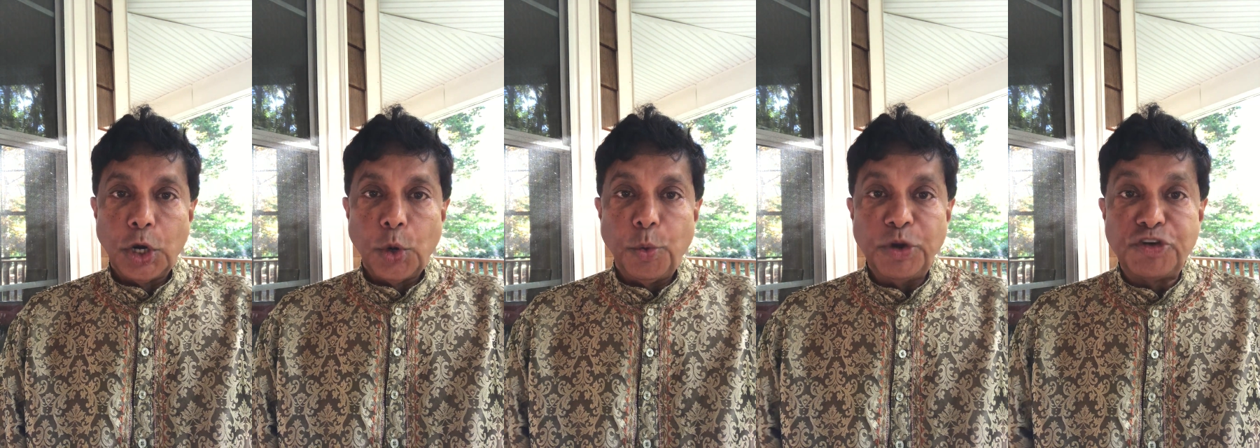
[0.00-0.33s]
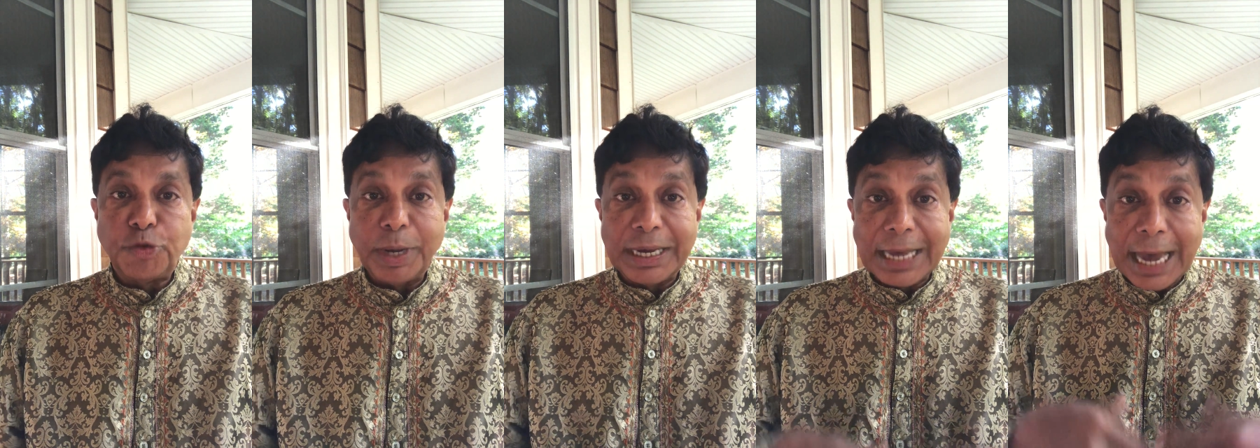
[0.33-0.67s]
which
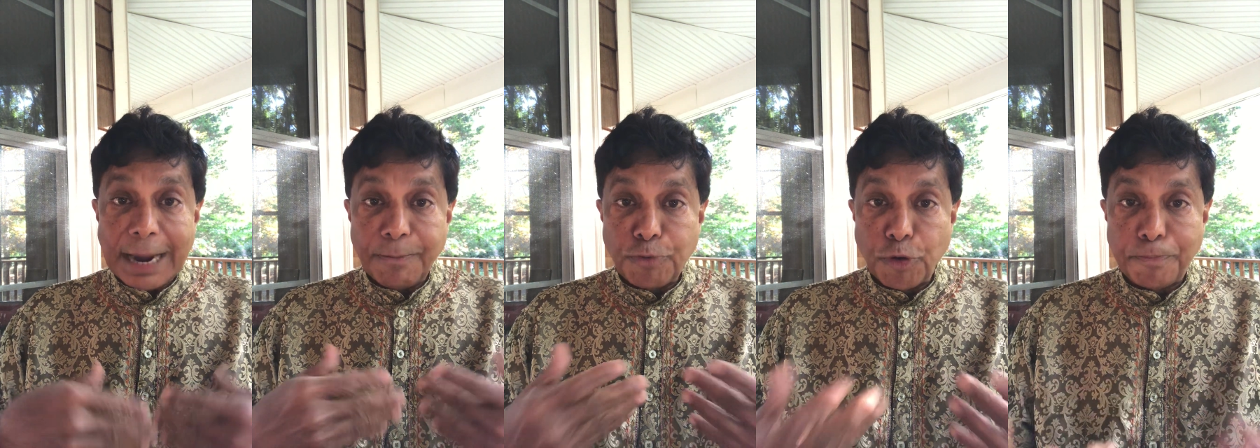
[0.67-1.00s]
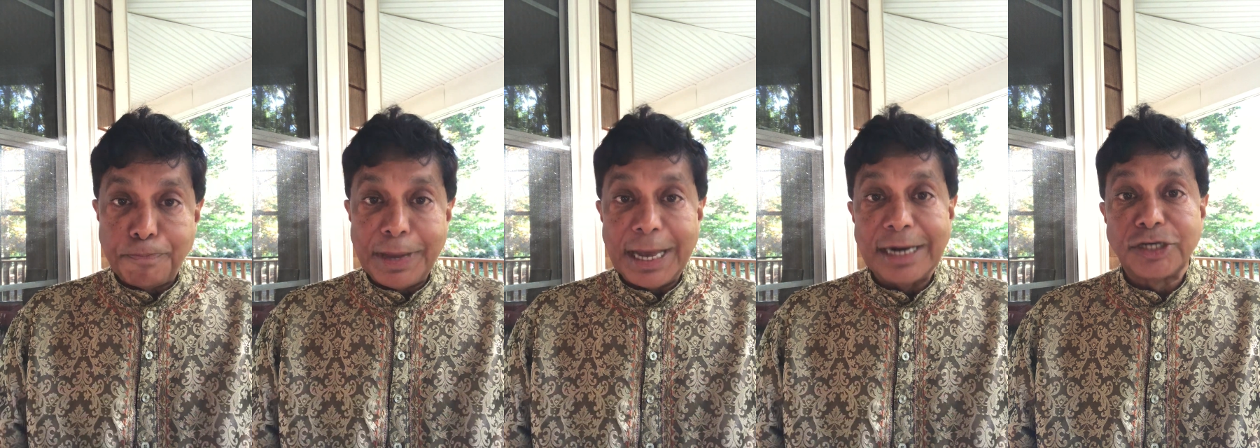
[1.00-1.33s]
we can
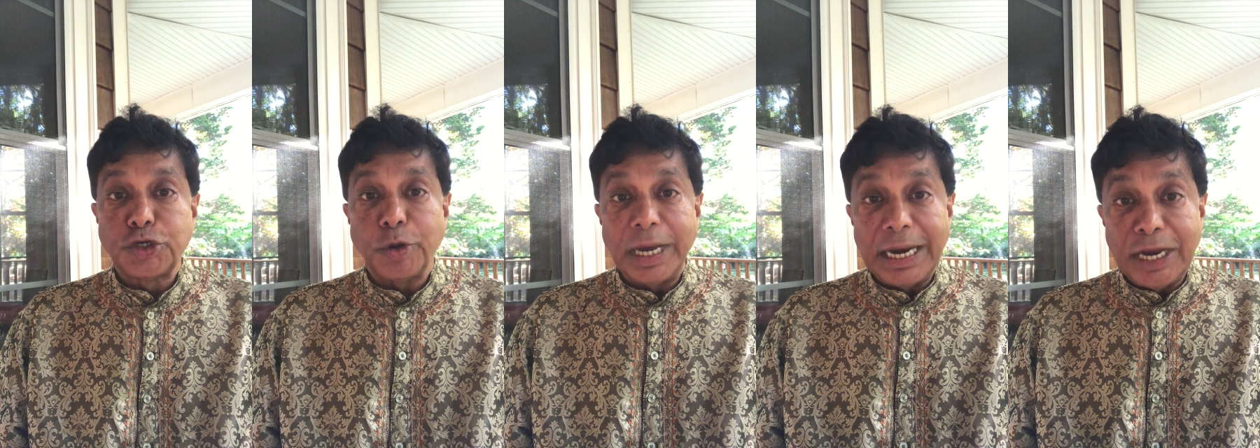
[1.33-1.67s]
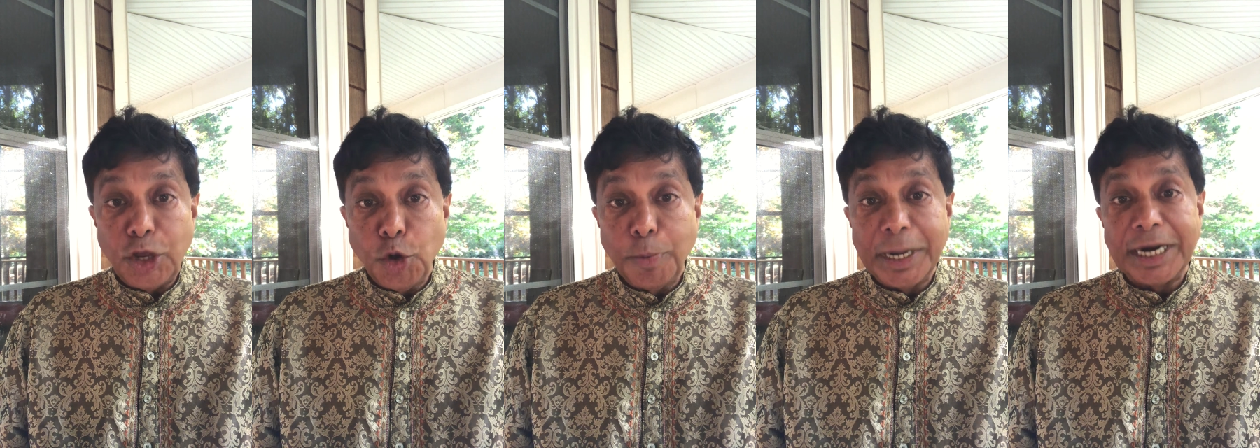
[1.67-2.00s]
propel to
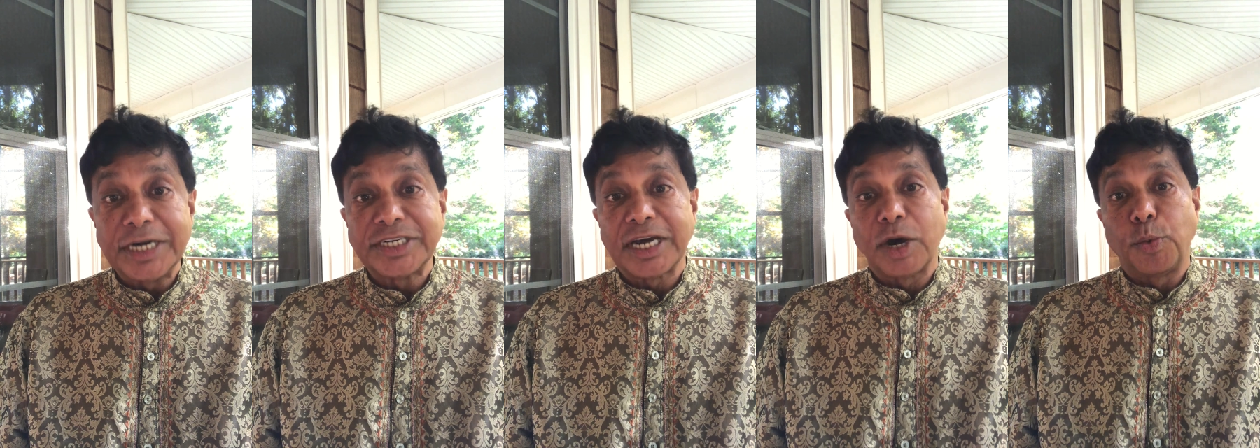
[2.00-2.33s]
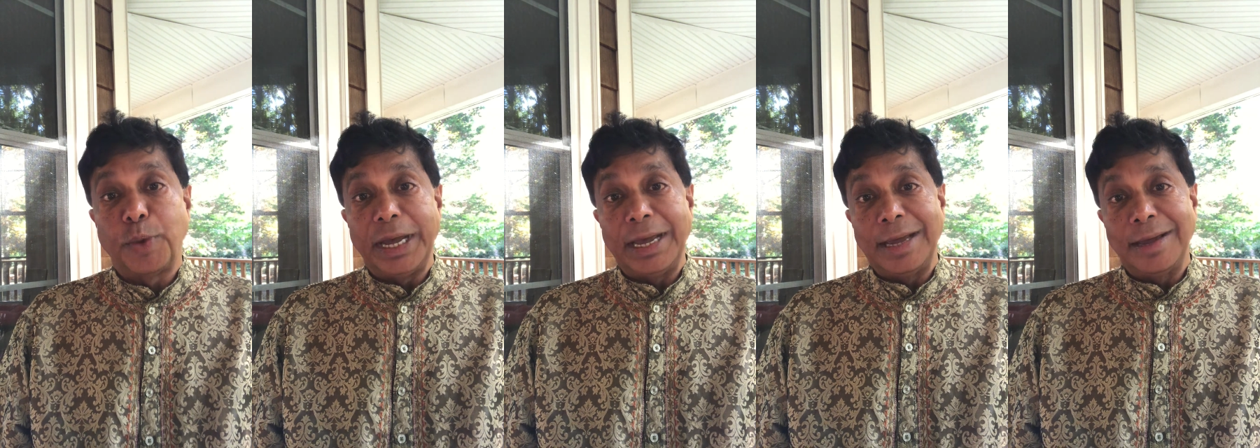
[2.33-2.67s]
illuminate our
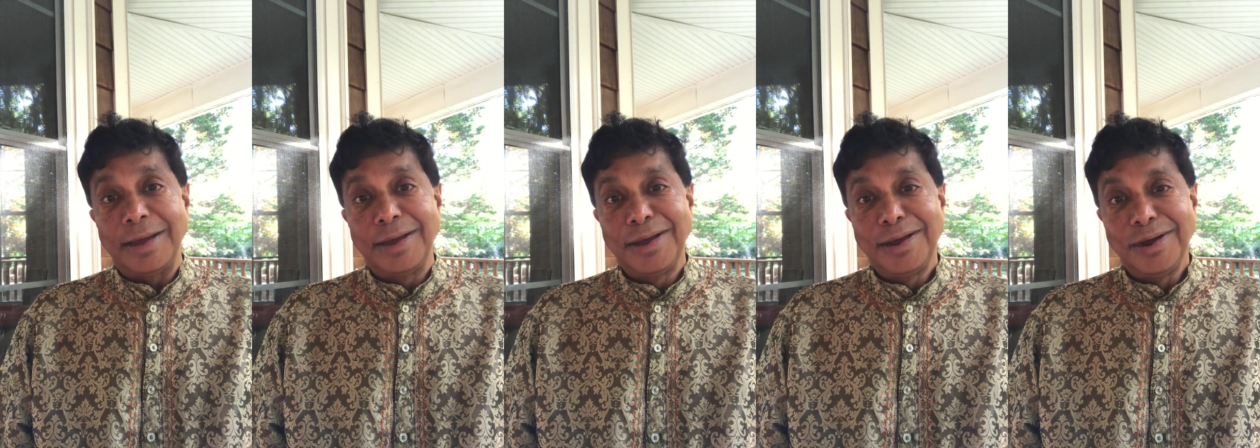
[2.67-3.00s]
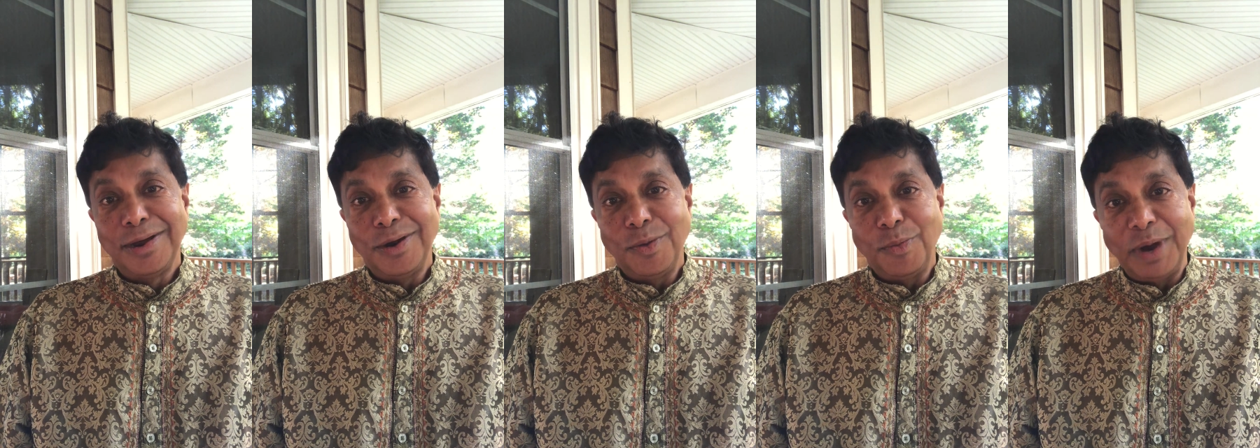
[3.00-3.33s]
way
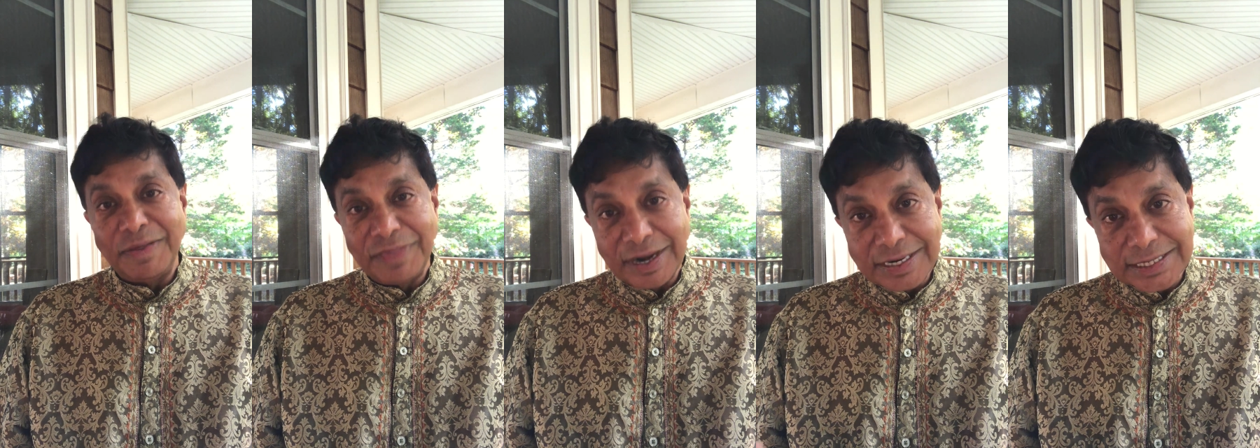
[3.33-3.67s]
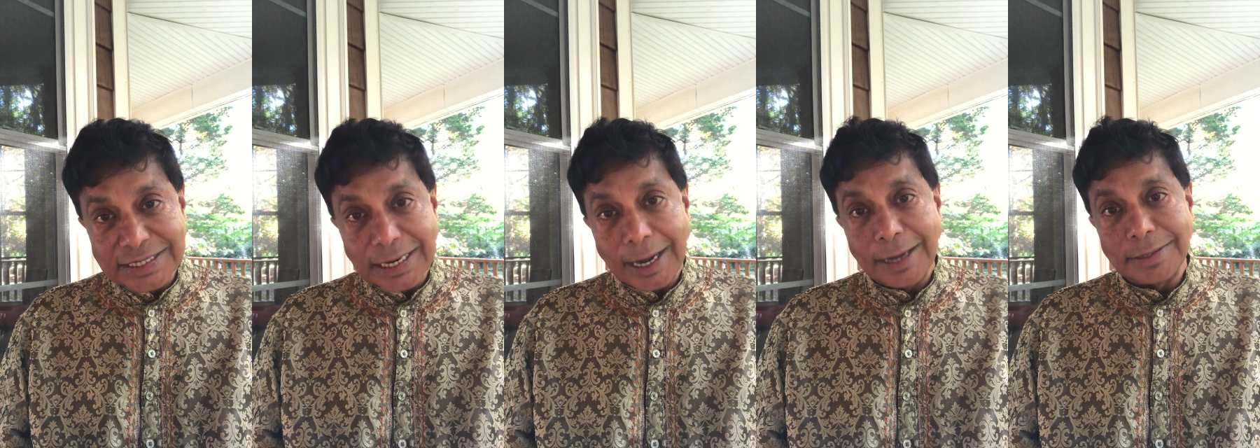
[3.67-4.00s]
when there is
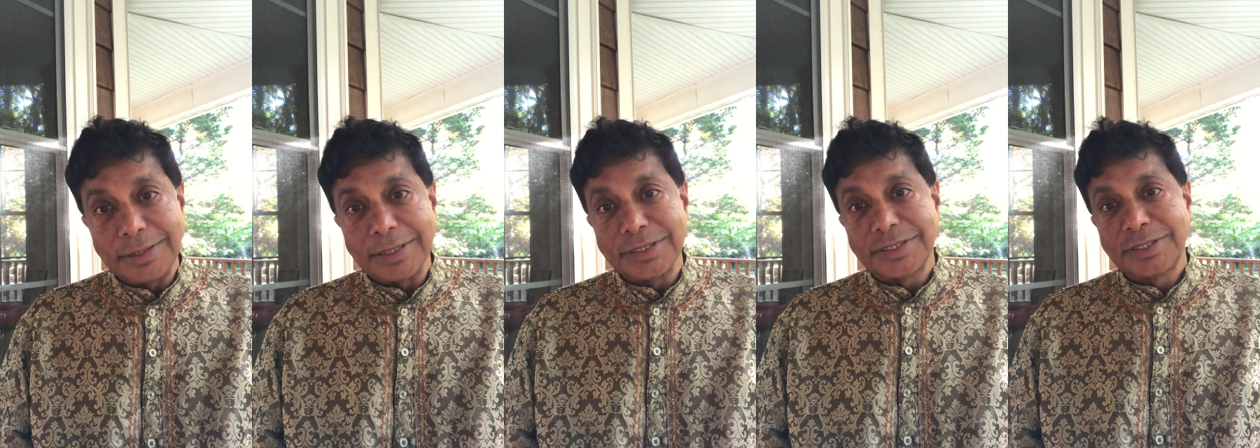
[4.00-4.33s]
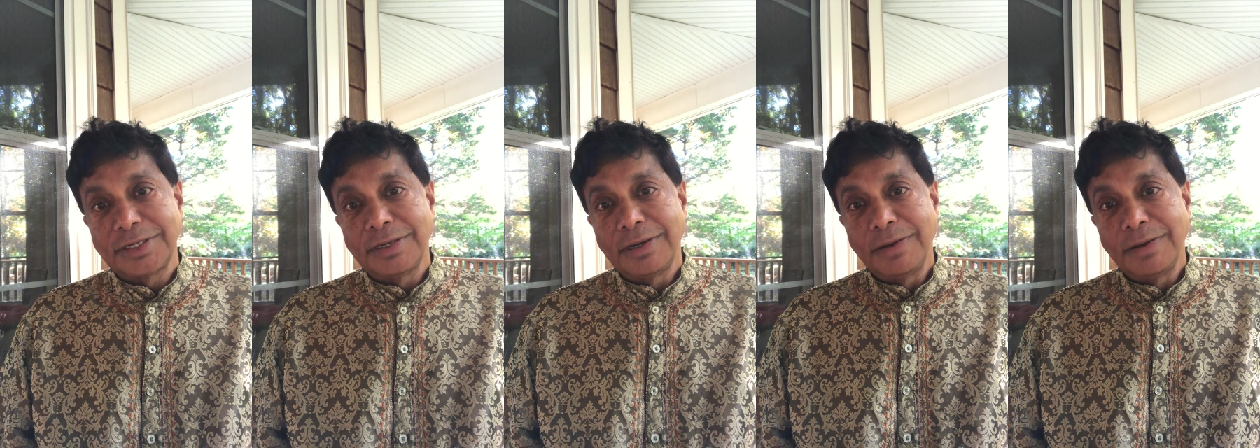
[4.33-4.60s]
darkness,